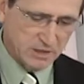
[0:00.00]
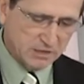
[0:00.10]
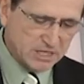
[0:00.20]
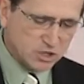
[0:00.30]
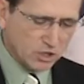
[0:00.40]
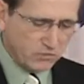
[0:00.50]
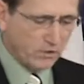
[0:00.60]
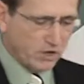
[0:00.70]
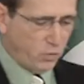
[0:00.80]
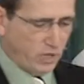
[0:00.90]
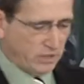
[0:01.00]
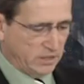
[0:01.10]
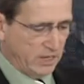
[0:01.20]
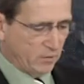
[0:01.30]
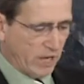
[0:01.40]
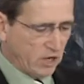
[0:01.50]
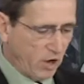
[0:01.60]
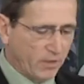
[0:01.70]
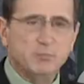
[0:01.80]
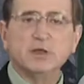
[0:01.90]
Let's look very quickly at what I
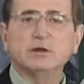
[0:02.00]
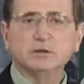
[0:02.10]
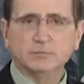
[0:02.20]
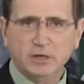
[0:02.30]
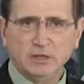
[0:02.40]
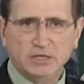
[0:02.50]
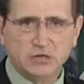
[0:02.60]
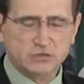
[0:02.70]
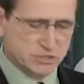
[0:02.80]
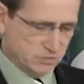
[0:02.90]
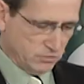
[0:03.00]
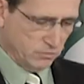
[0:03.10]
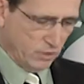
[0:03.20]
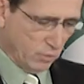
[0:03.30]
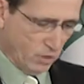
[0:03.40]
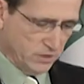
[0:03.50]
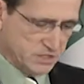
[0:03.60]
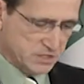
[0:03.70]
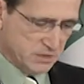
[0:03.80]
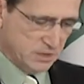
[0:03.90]
call a middle leader's rewards.